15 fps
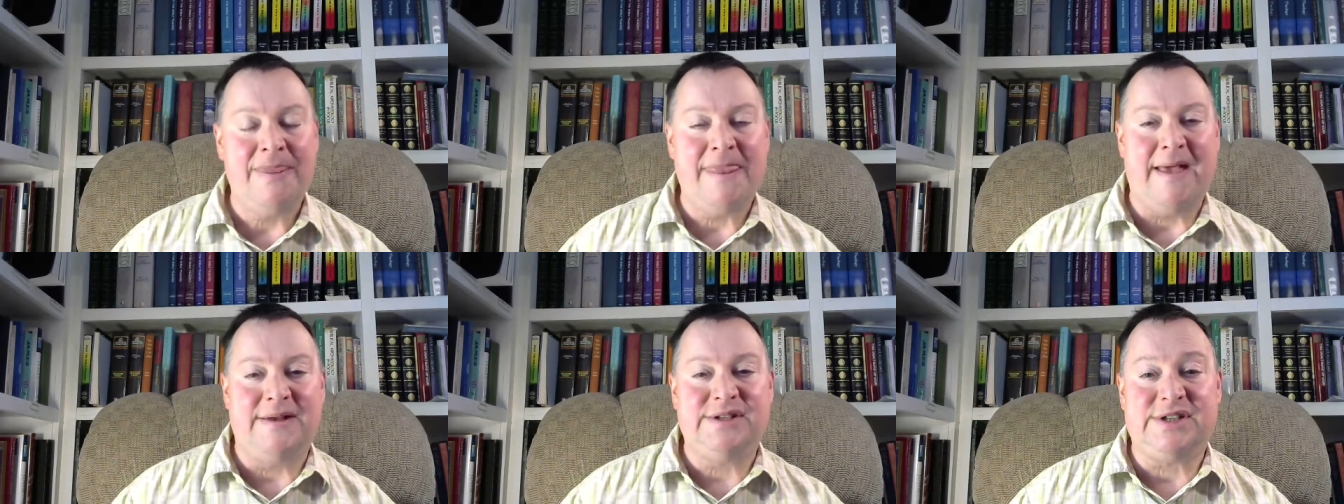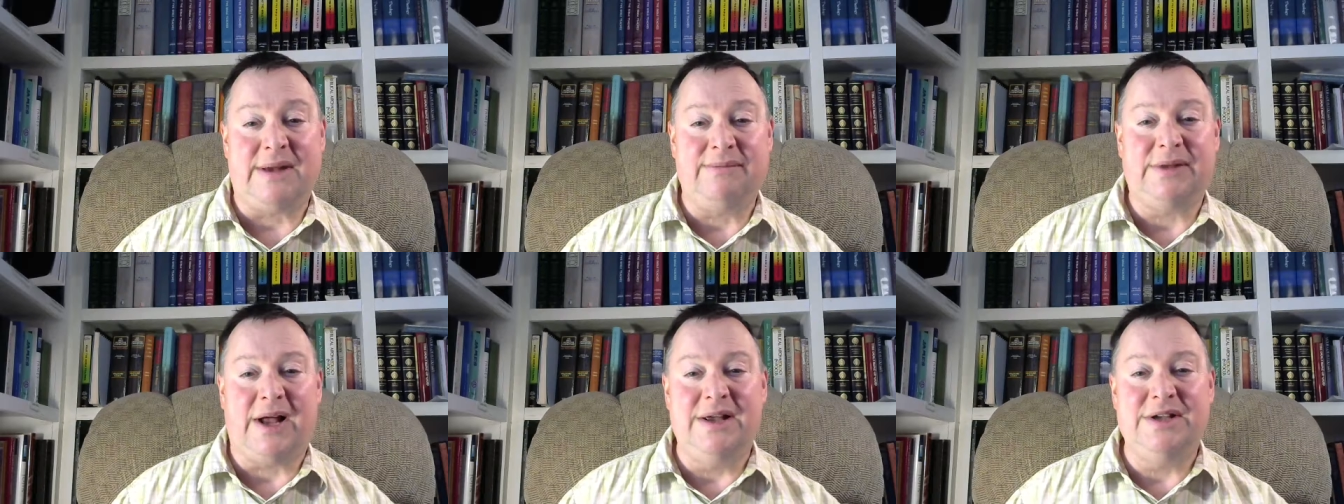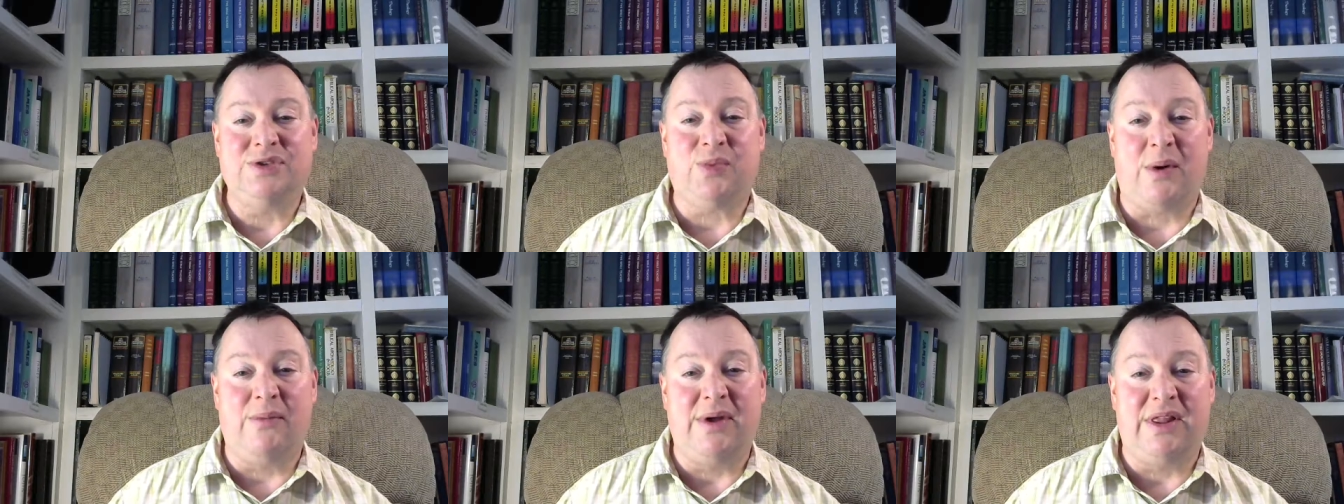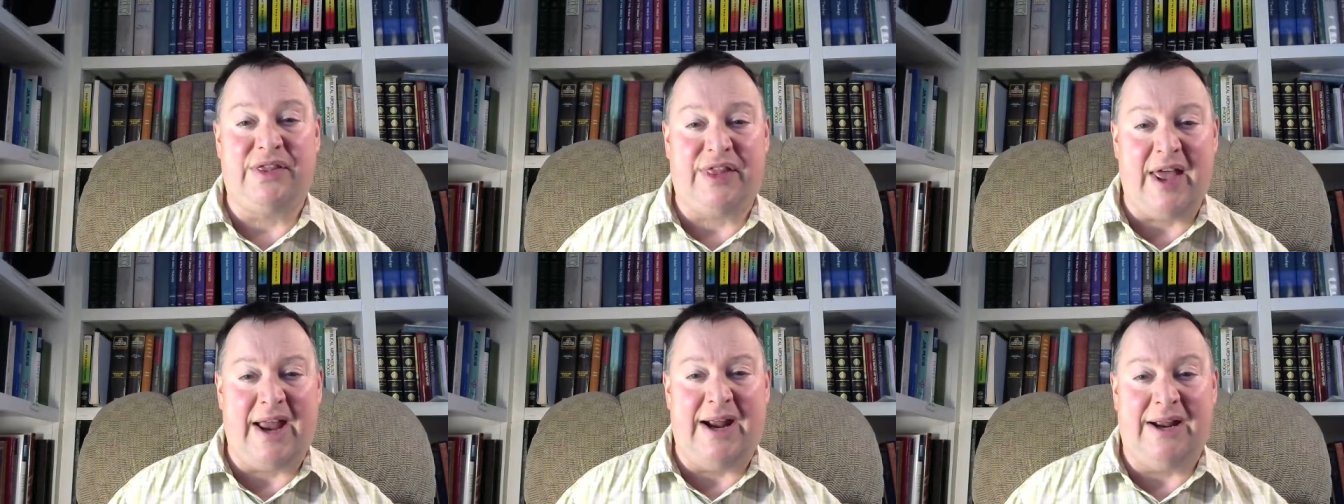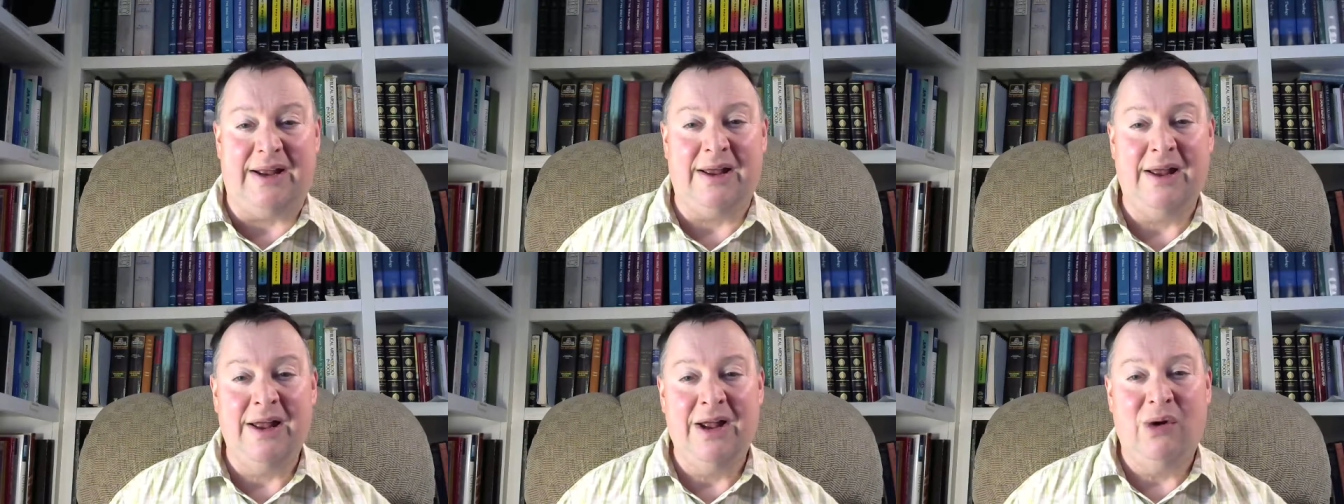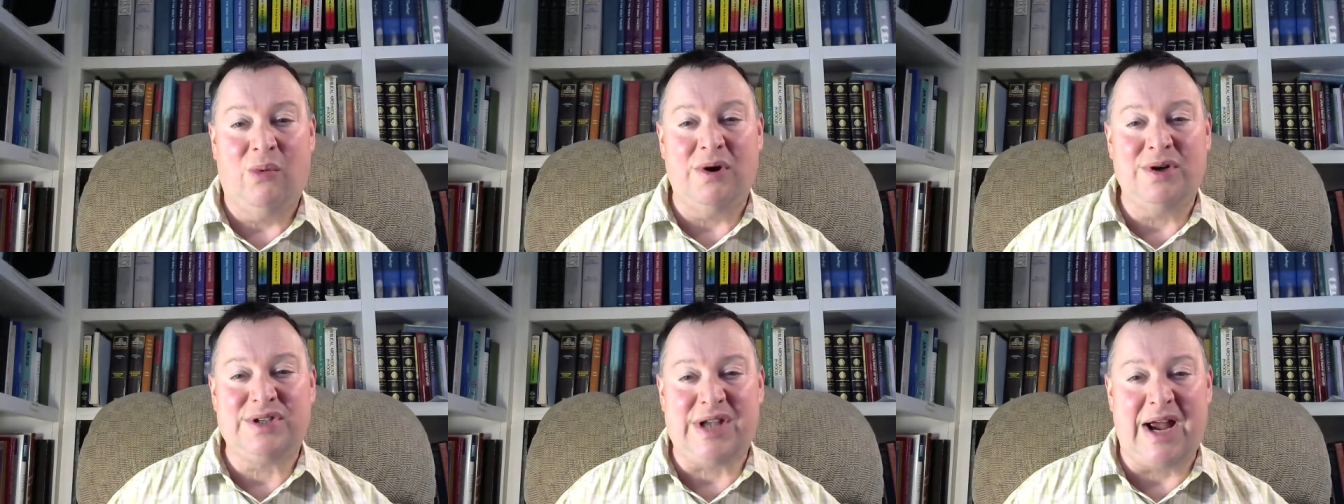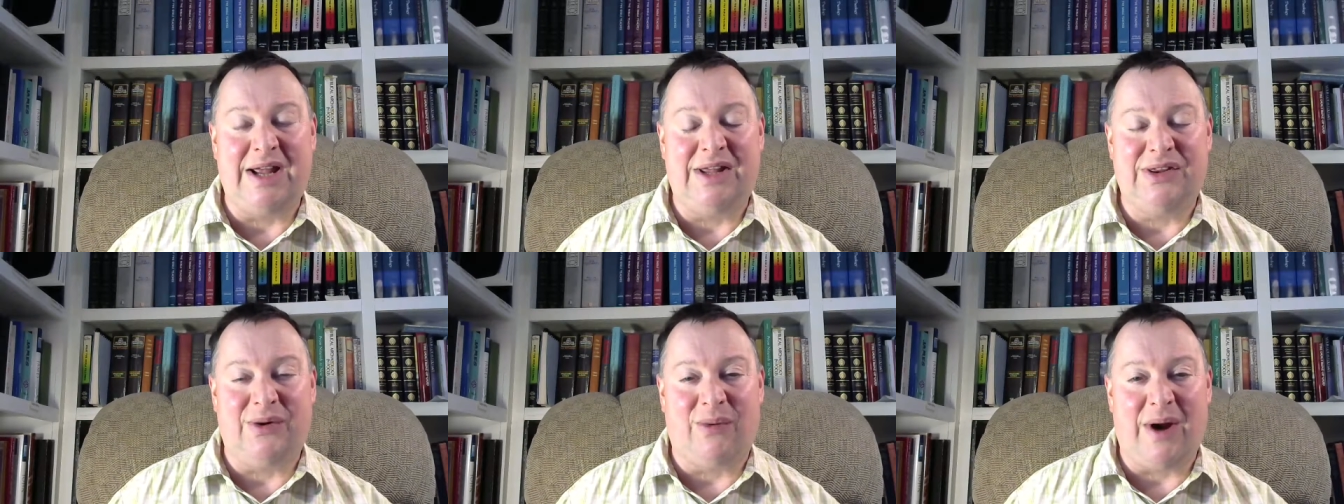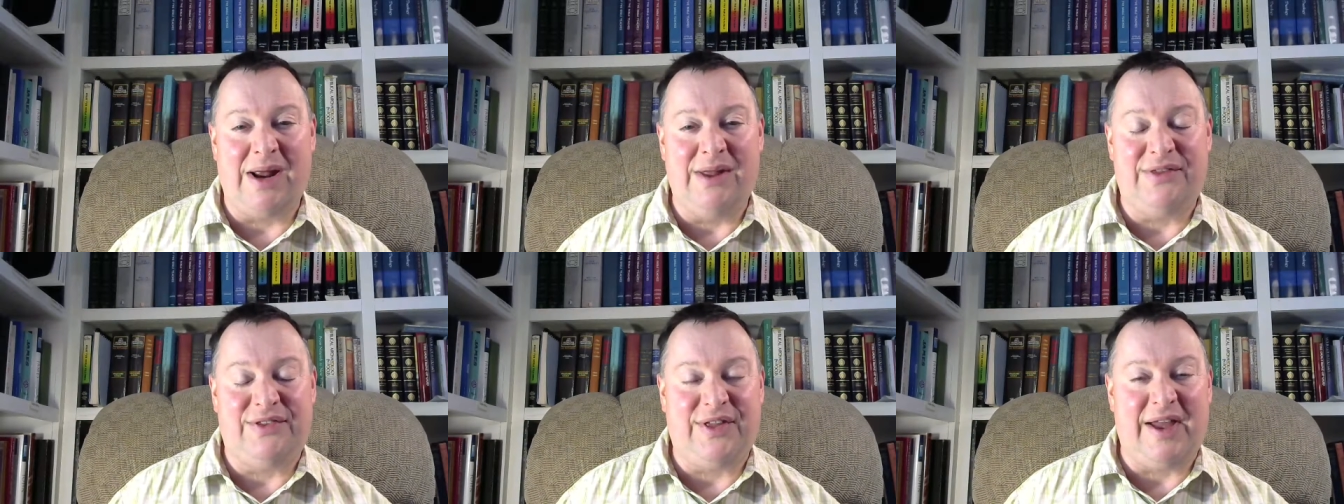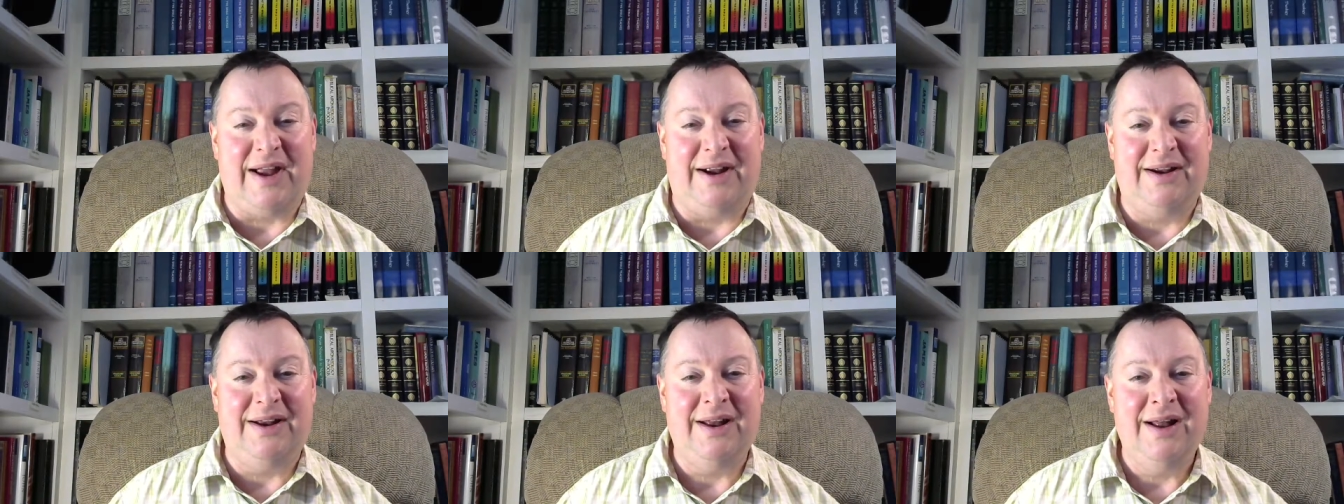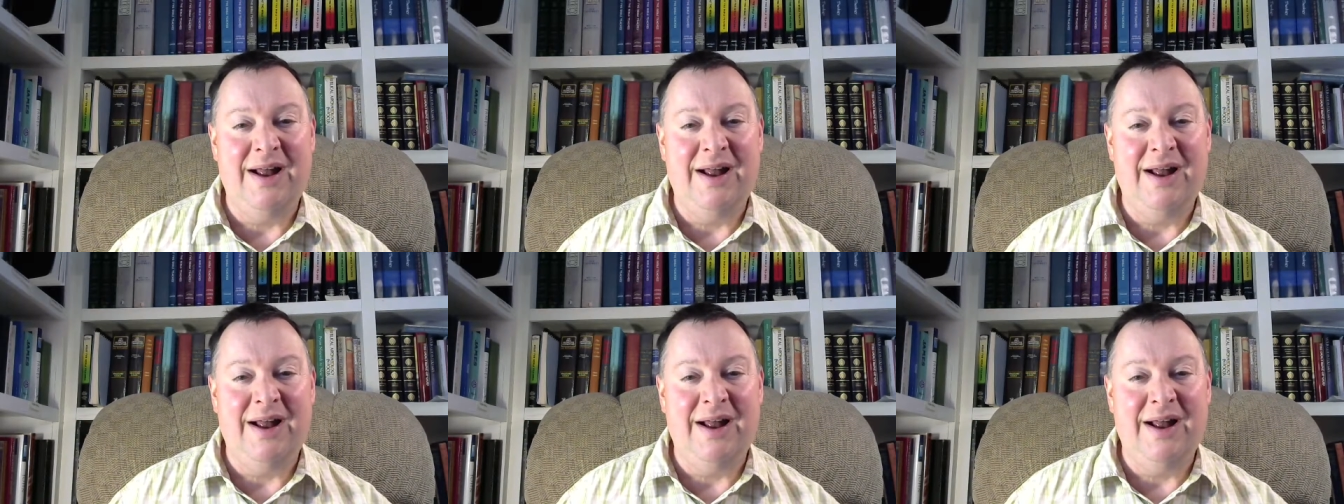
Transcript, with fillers: And sometimes when we think we're saying the right thing,